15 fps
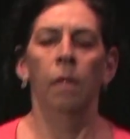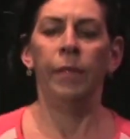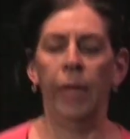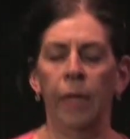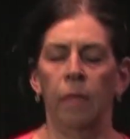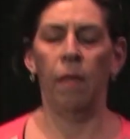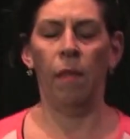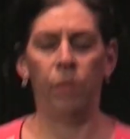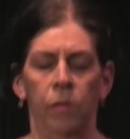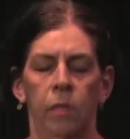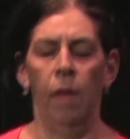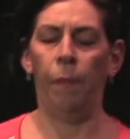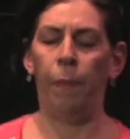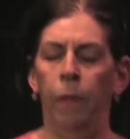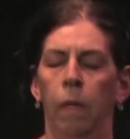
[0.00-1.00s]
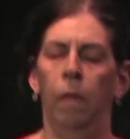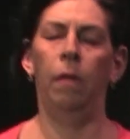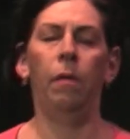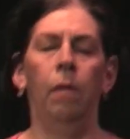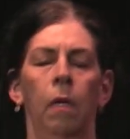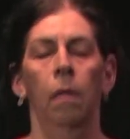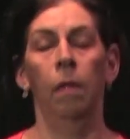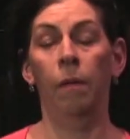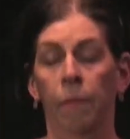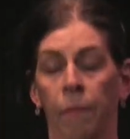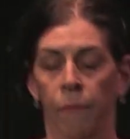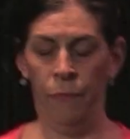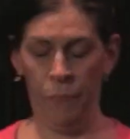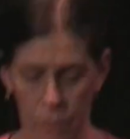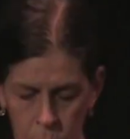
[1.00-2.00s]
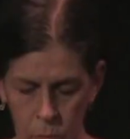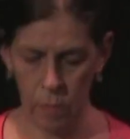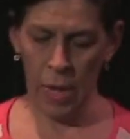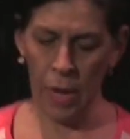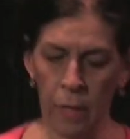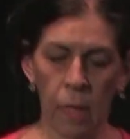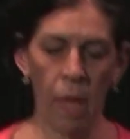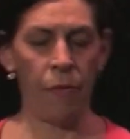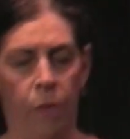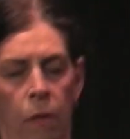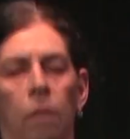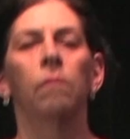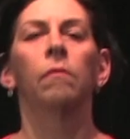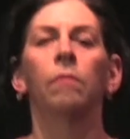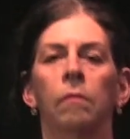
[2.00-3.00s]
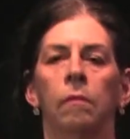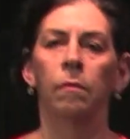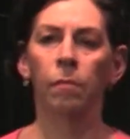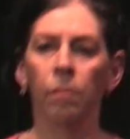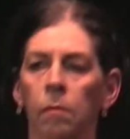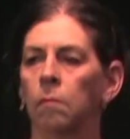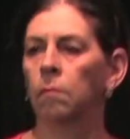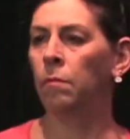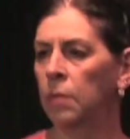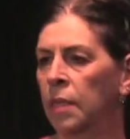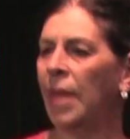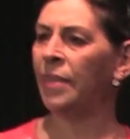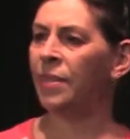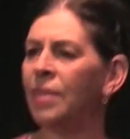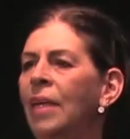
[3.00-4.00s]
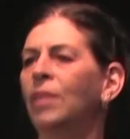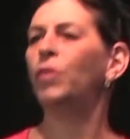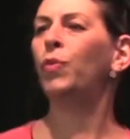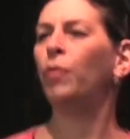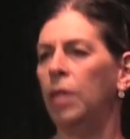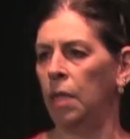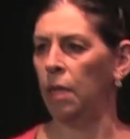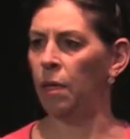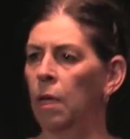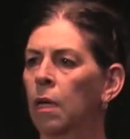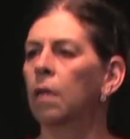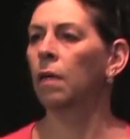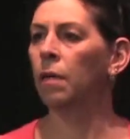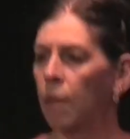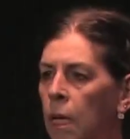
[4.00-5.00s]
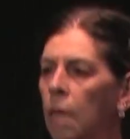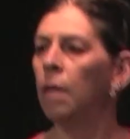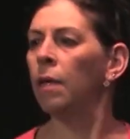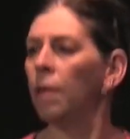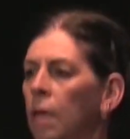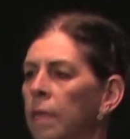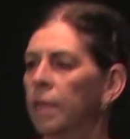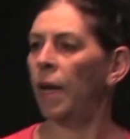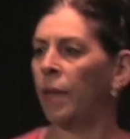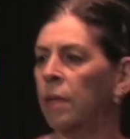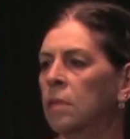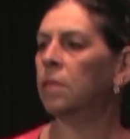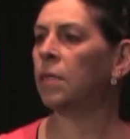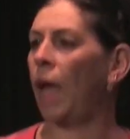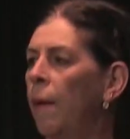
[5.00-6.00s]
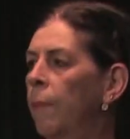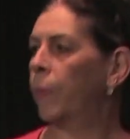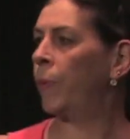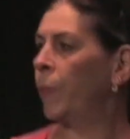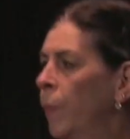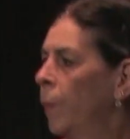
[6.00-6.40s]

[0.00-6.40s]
Take another step. And another. Get to that tree. Then I could stop.